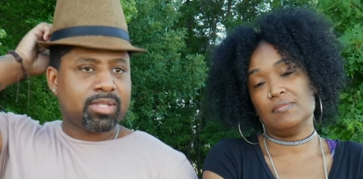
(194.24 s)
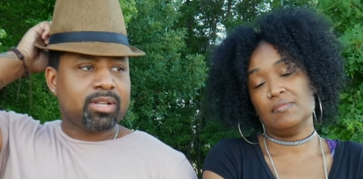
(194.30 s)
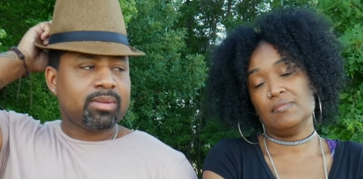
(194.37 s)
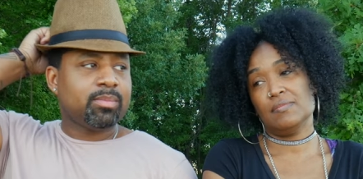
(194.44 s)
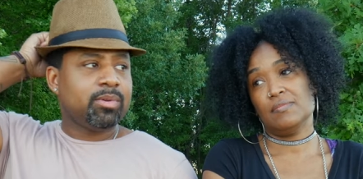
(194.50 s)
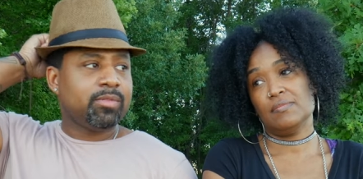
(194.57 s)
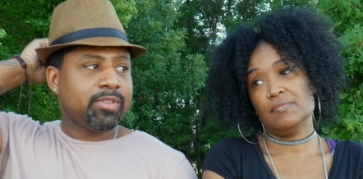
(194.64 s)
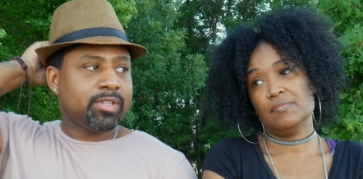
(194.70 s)
Speaker 1: in the
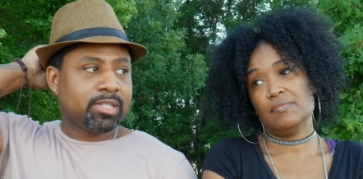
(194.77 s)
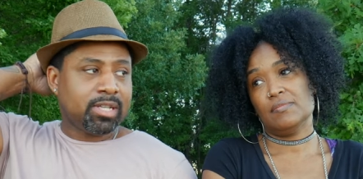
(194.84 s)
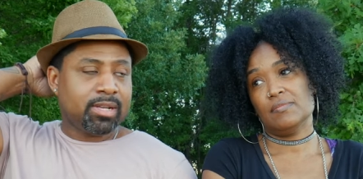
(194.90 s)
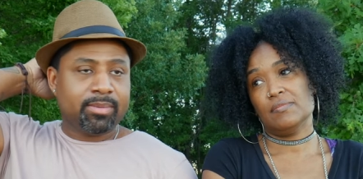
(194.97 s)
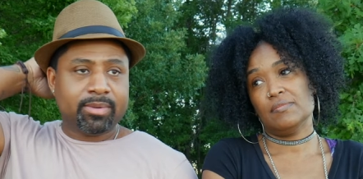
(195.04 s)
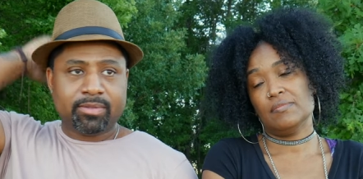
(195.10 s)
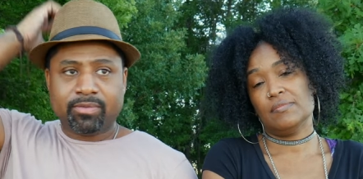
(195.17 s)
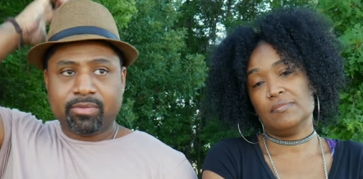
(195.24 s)
movie
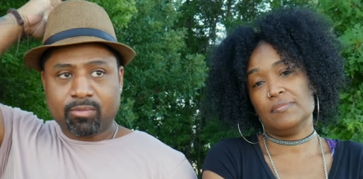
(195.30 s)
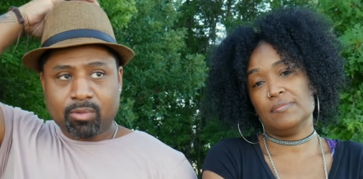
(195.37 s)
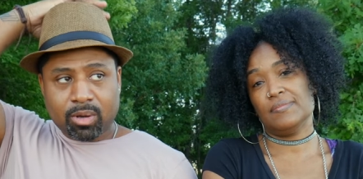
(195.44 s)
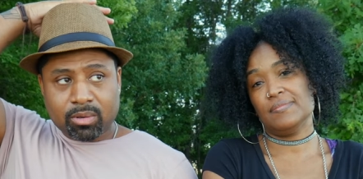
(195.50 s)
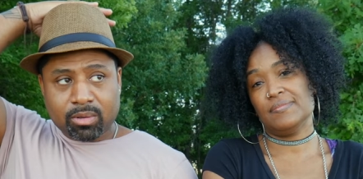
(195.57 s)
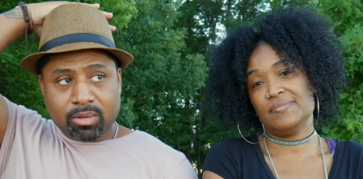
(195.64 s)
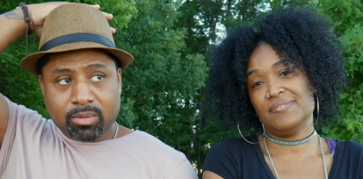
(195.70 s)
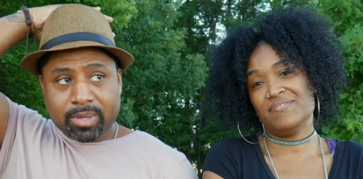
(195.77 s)
cinema
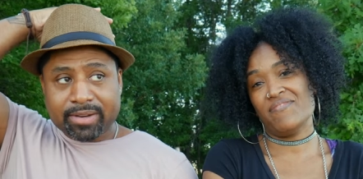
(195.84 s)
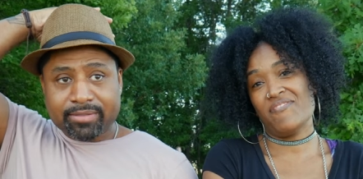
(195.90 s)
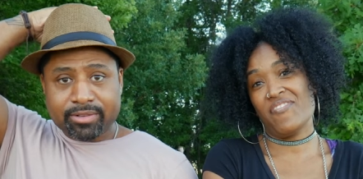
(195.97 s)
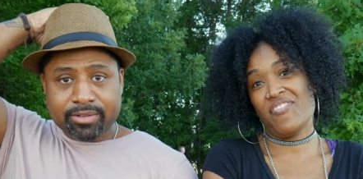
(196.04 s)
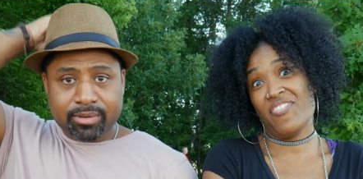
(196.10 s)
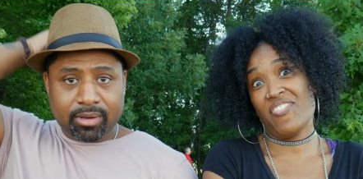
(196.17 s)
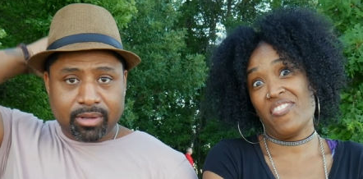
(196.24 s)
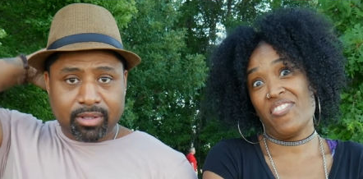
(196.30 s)
roll, whatever
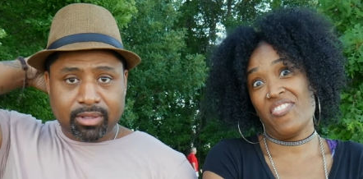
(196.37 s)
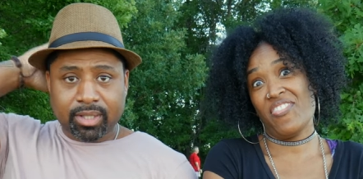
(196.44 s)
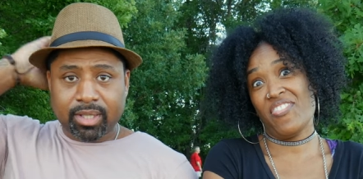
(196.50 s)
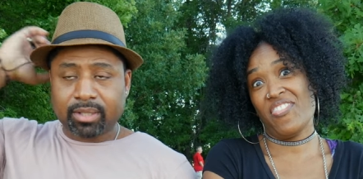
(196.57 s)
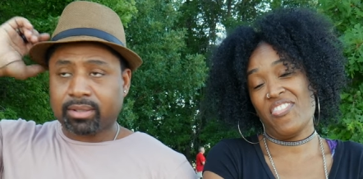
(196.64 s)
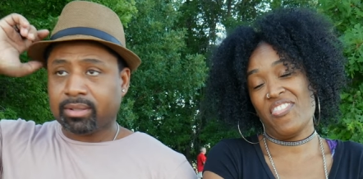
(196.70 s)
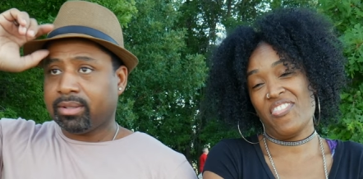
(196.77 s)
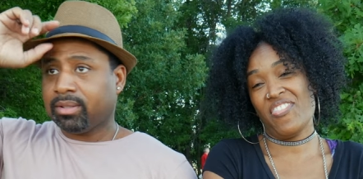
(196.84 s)
you call the thing.
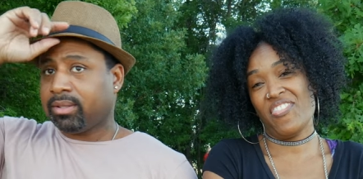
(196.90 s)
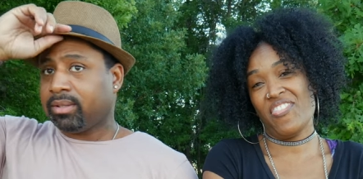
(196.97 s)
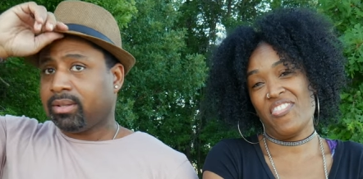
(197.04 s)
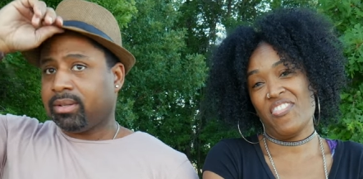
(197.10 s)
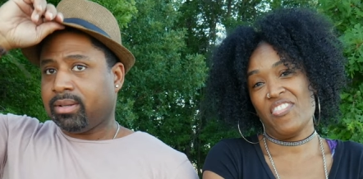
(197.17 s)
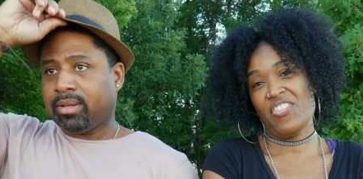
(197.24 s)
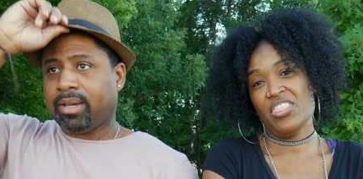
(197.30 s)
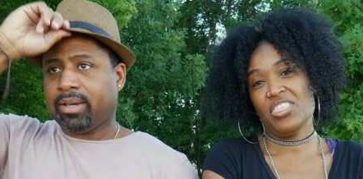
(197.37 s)

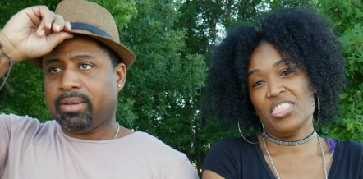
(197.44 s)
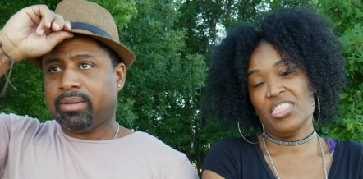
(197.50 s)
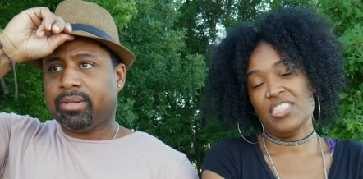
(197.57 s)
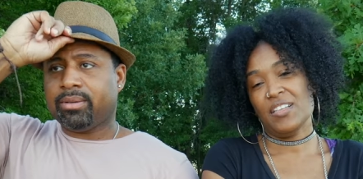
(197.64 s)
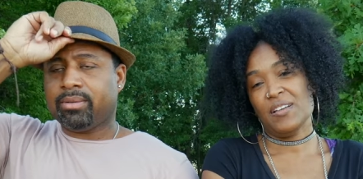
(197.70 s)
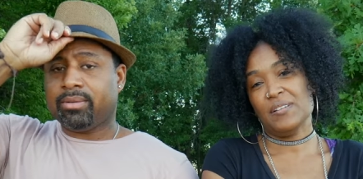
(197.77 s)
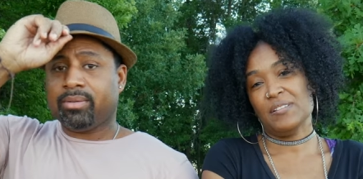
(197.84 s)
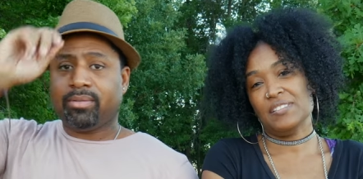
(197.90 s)
I don't
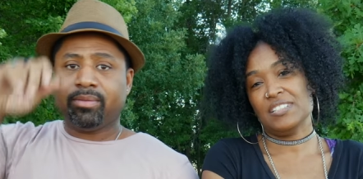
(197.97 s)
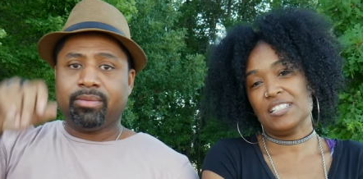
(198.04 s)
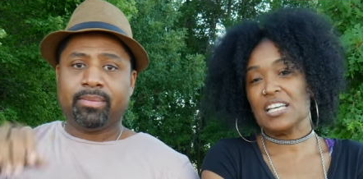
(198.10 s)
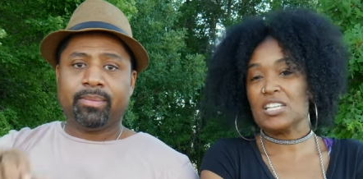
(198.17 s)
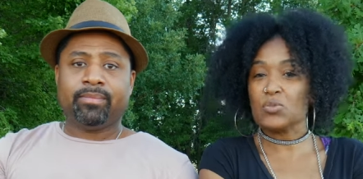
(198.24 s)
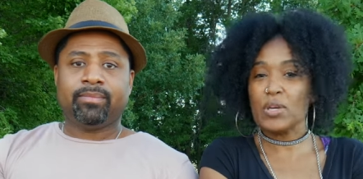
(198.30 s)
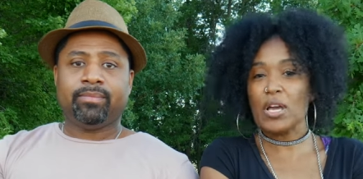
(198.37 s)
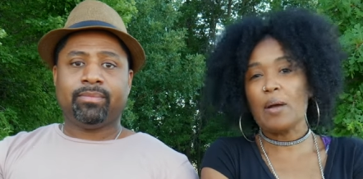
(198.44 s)
know.
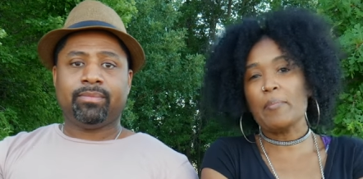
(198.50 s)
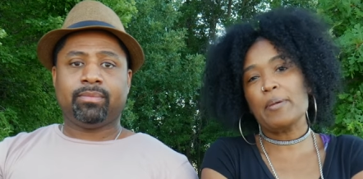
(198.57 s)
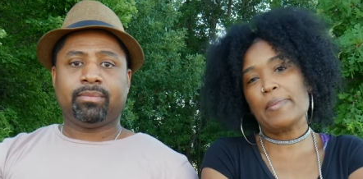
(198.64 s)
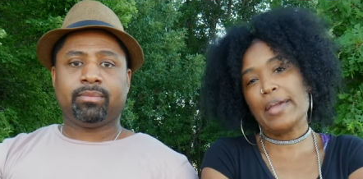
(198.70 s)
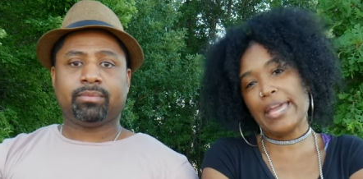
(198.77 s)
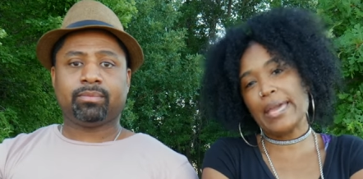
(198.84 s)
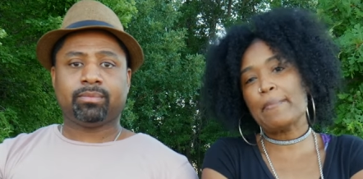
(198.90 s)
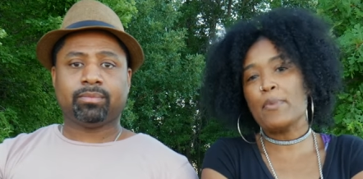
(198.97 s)
Speaker 2: Because we're going to be
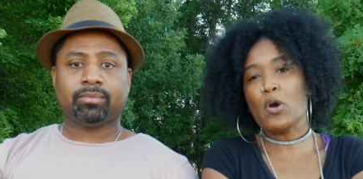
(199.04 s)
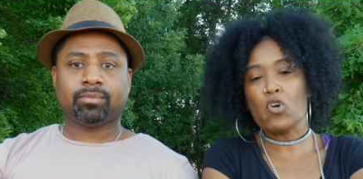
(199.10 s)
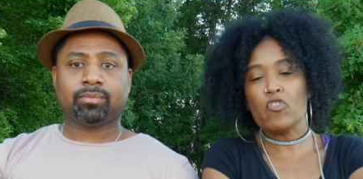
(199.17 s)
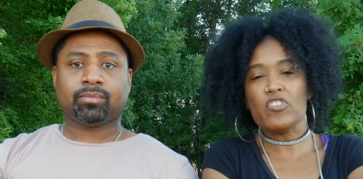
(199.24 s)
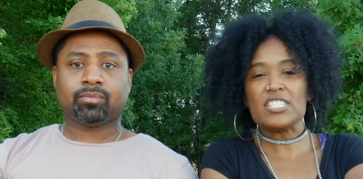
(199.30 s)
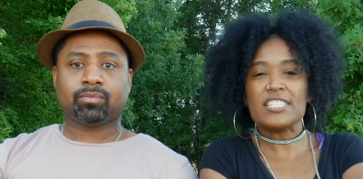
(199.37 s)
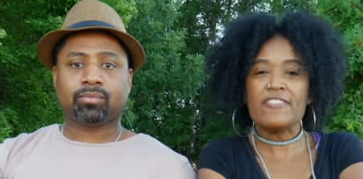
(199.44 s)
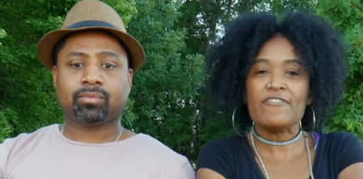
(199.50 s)
making
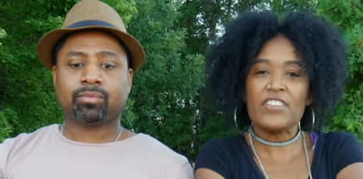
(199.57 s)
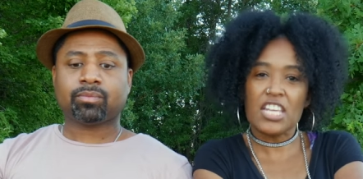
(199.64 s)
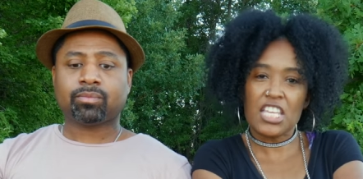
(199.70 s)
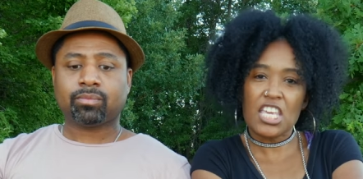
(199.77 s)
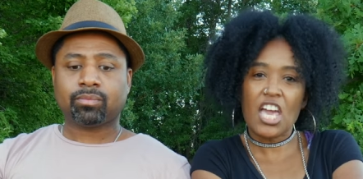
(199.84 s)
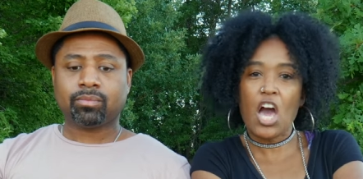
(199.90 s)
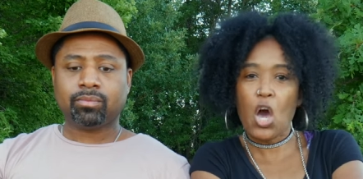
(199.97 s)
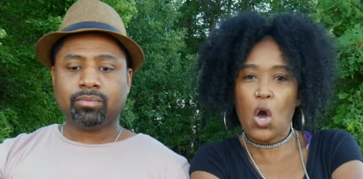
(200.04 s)
movies and
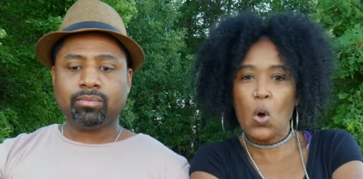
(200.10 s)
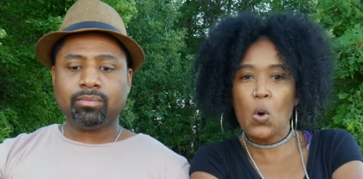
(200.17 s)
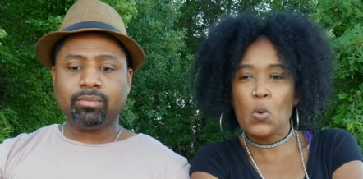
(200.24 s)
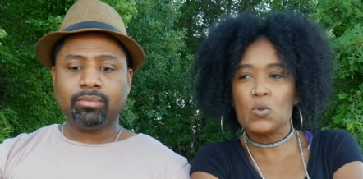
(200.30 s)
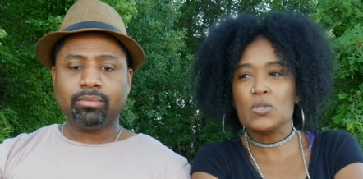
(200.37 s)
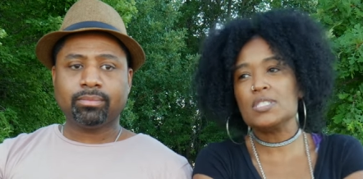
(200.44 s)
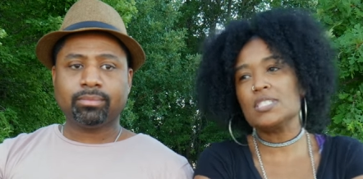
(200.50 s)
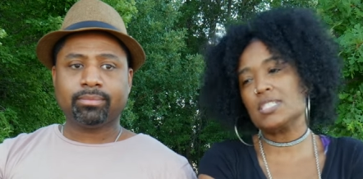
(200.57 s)

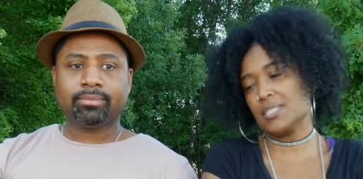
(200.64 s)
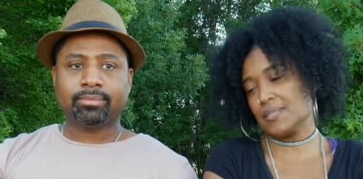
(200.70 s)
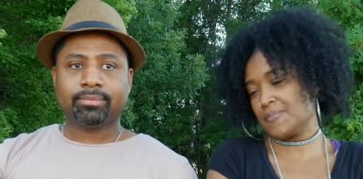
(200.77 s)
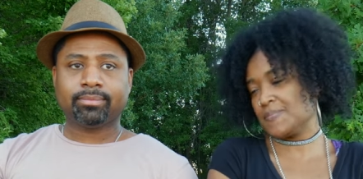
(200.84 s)
videos.